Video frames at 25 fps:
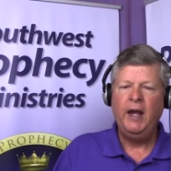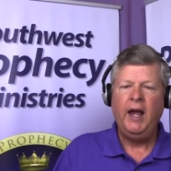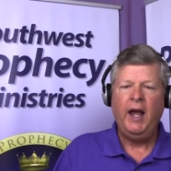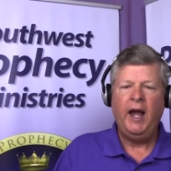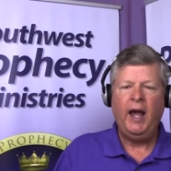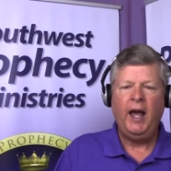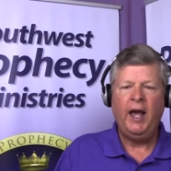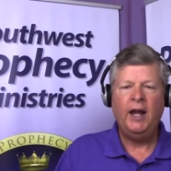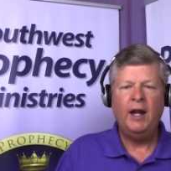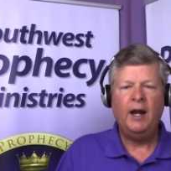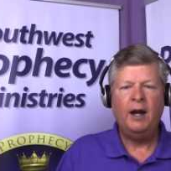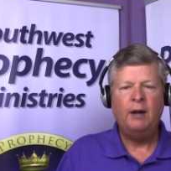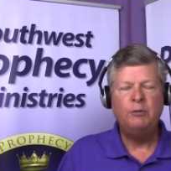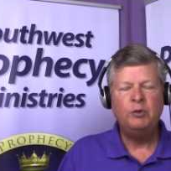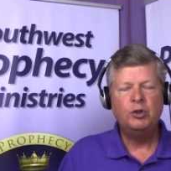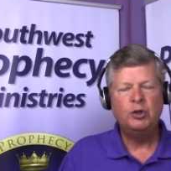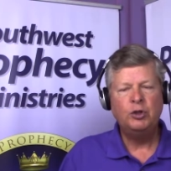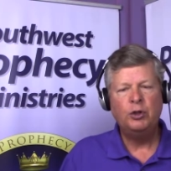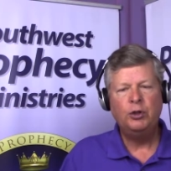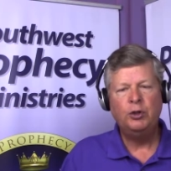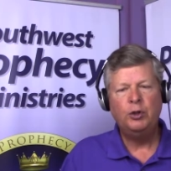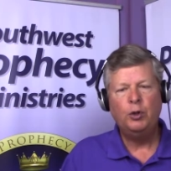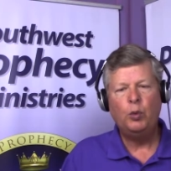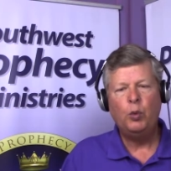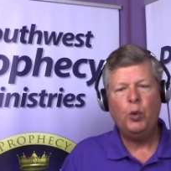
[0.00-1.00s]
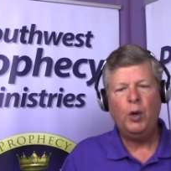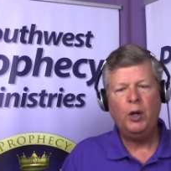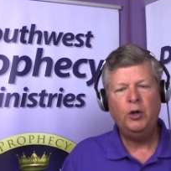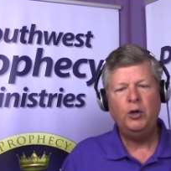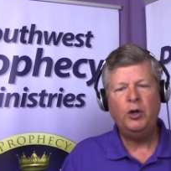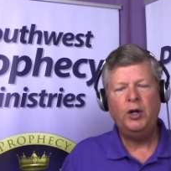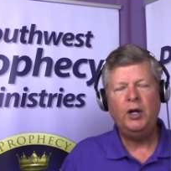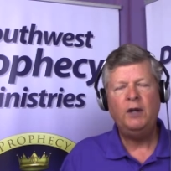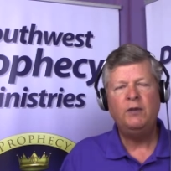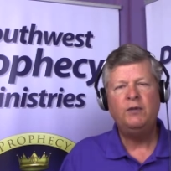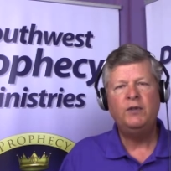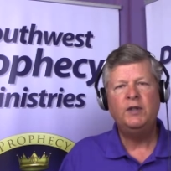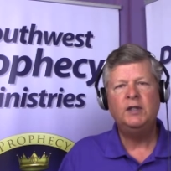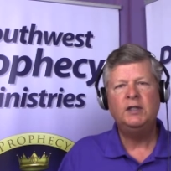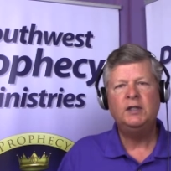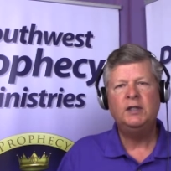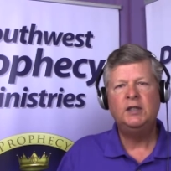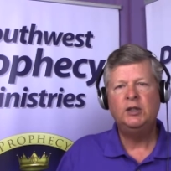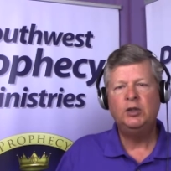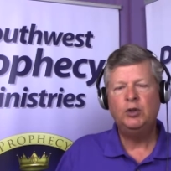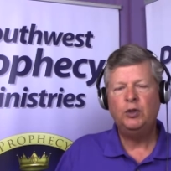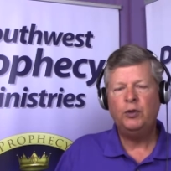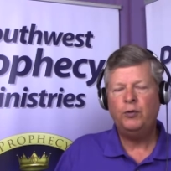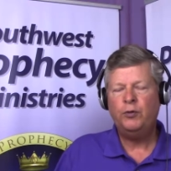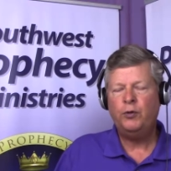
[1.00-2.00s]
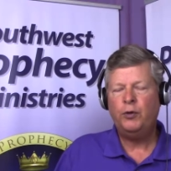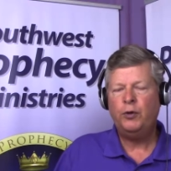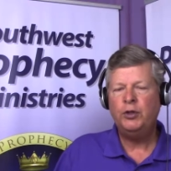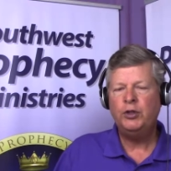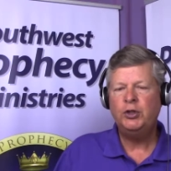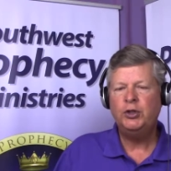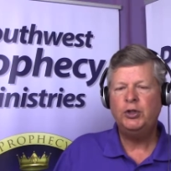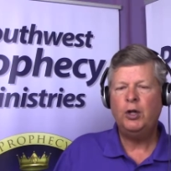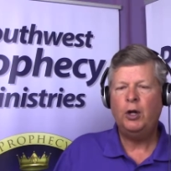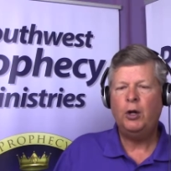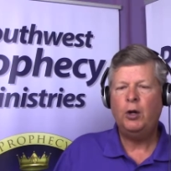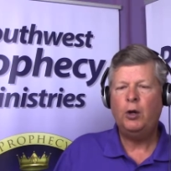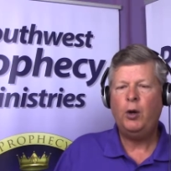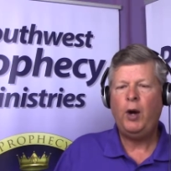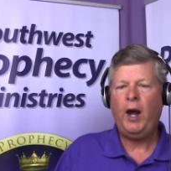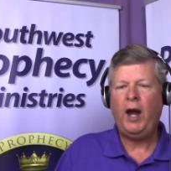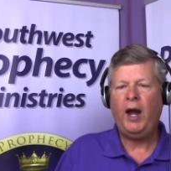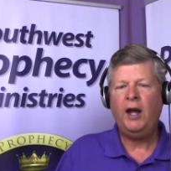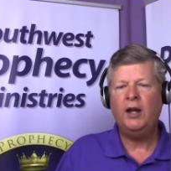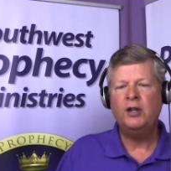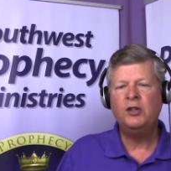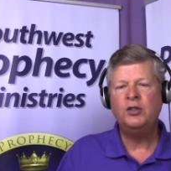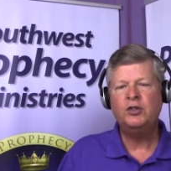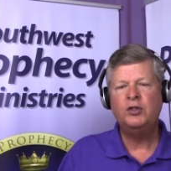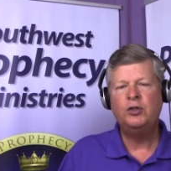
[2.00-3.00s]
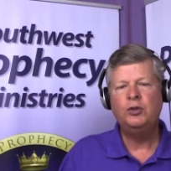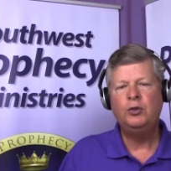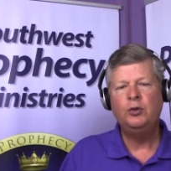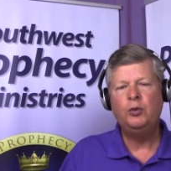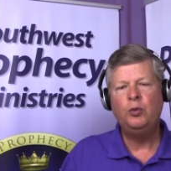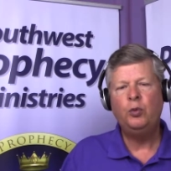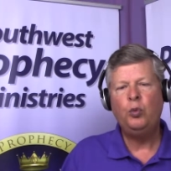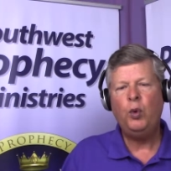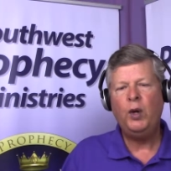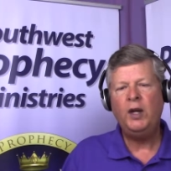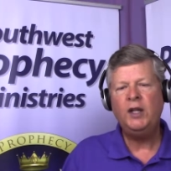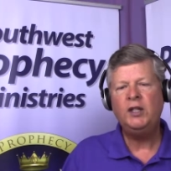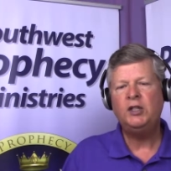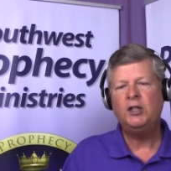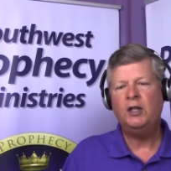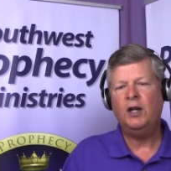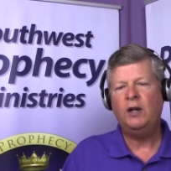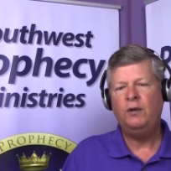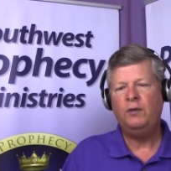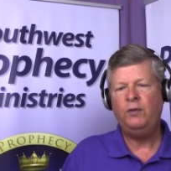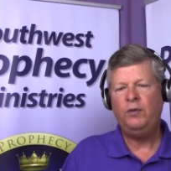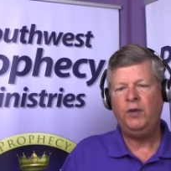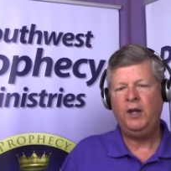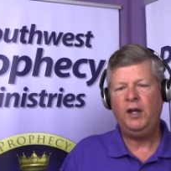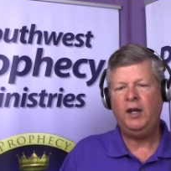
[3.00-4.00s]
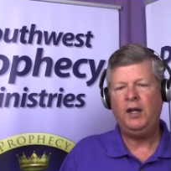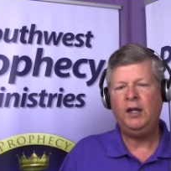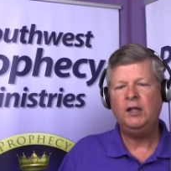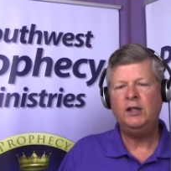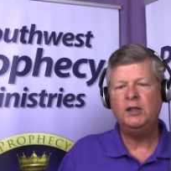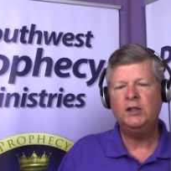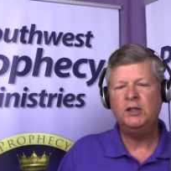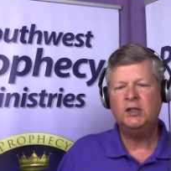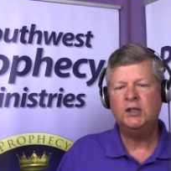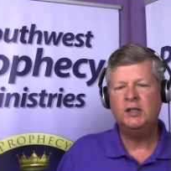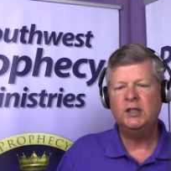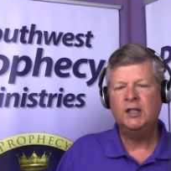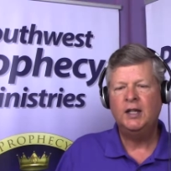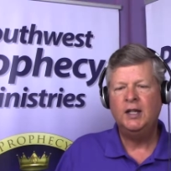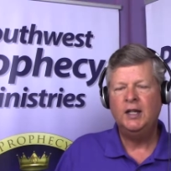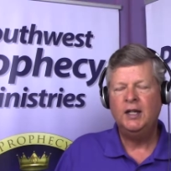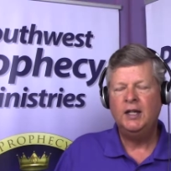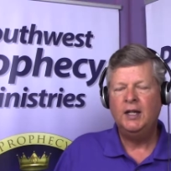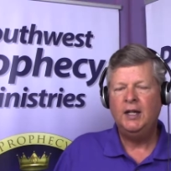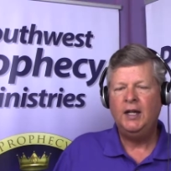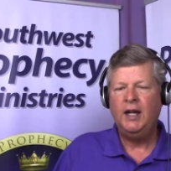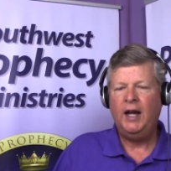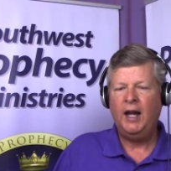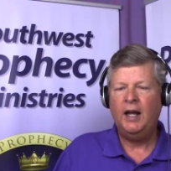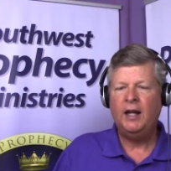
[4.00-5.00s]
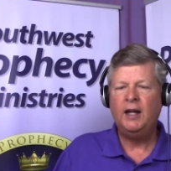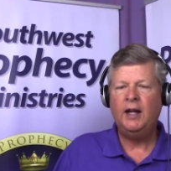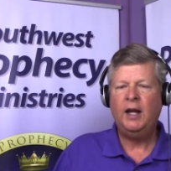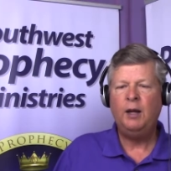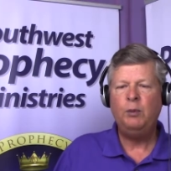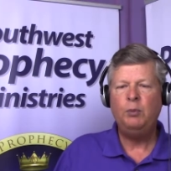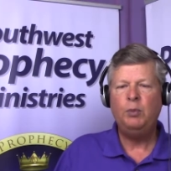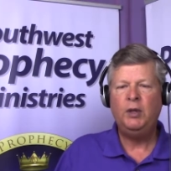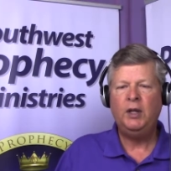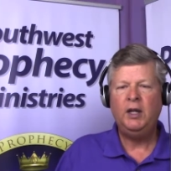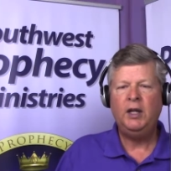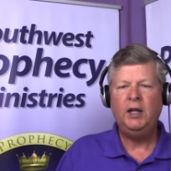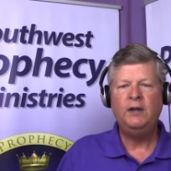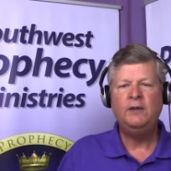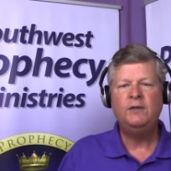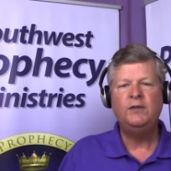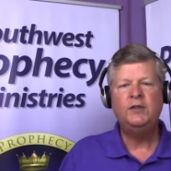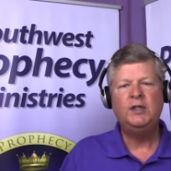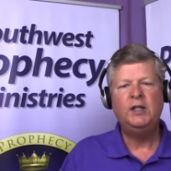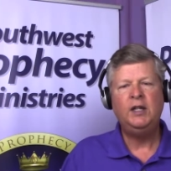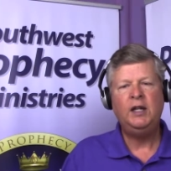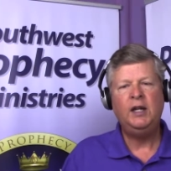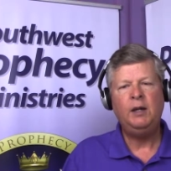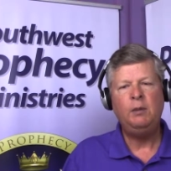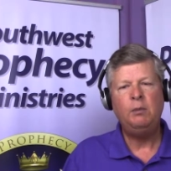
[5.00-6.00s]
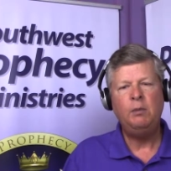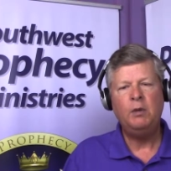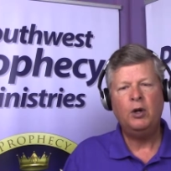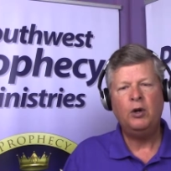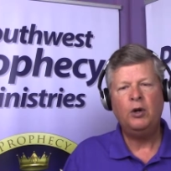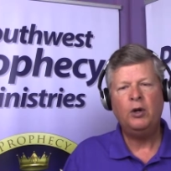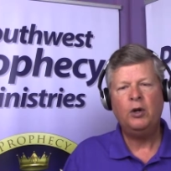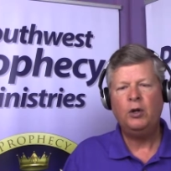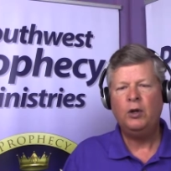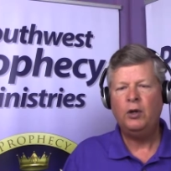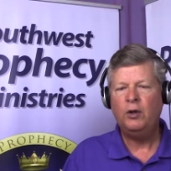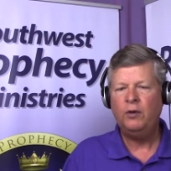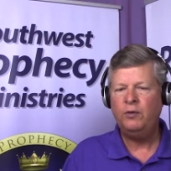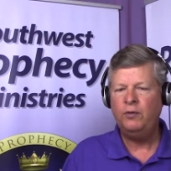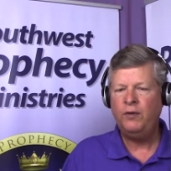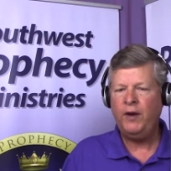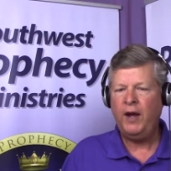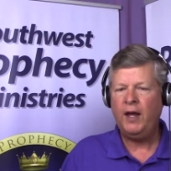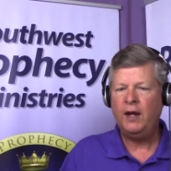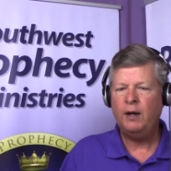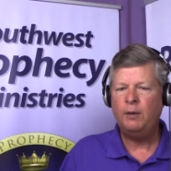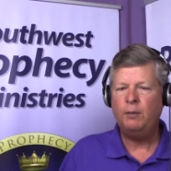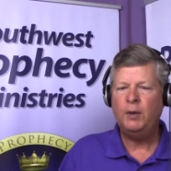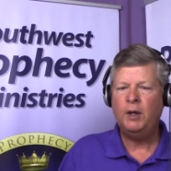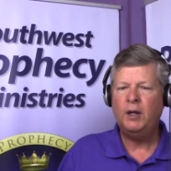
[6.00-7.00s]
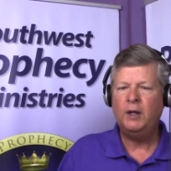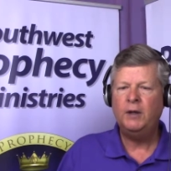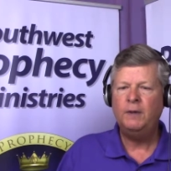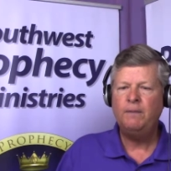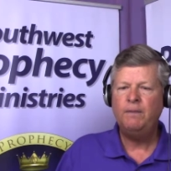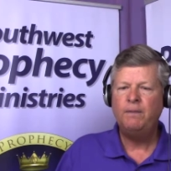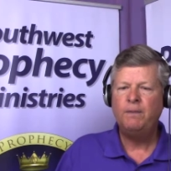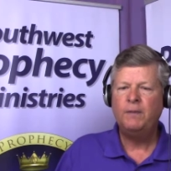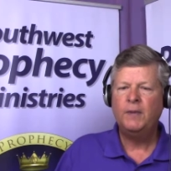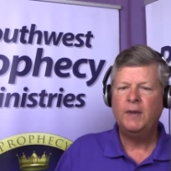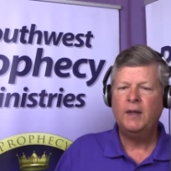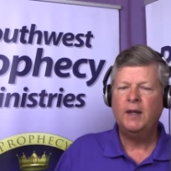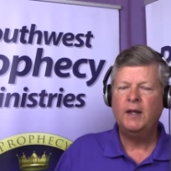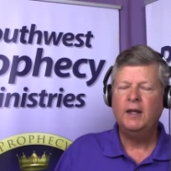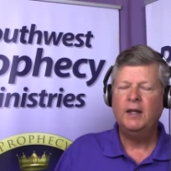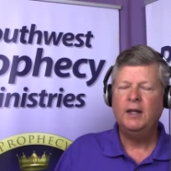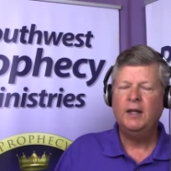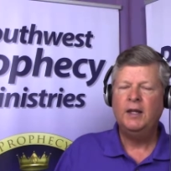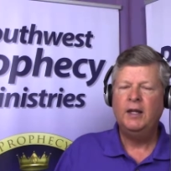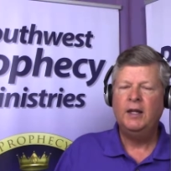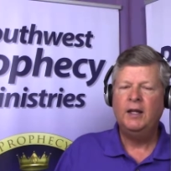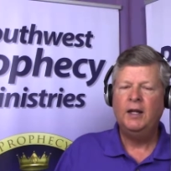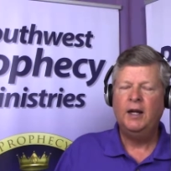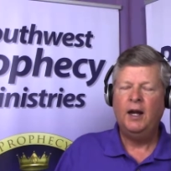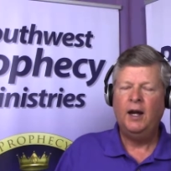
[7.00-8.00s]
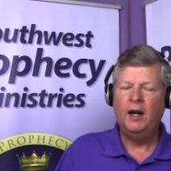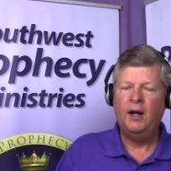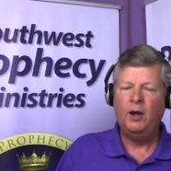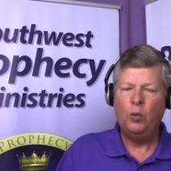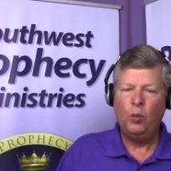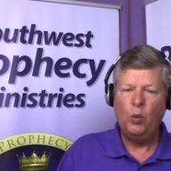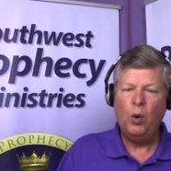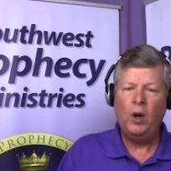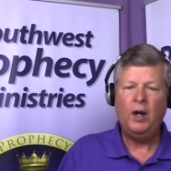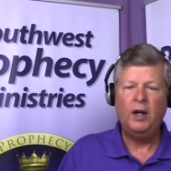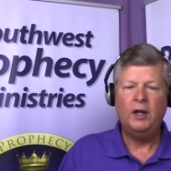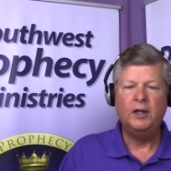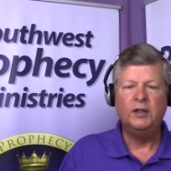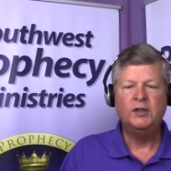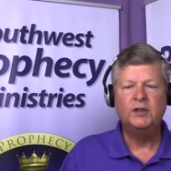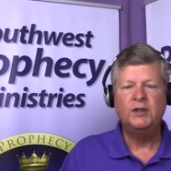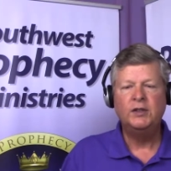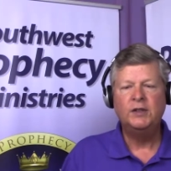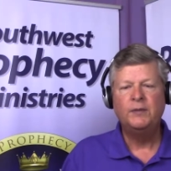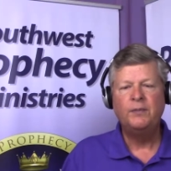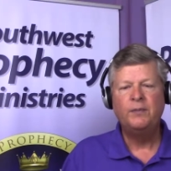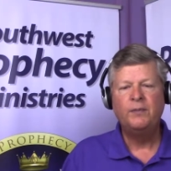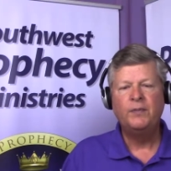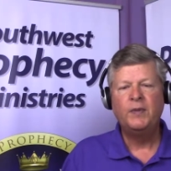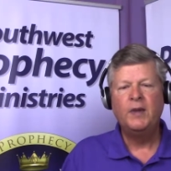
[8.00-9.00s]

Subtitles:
And I'm sure you're wondering if this is your first show as to which of these L.A. believes the miracle of Fatima was.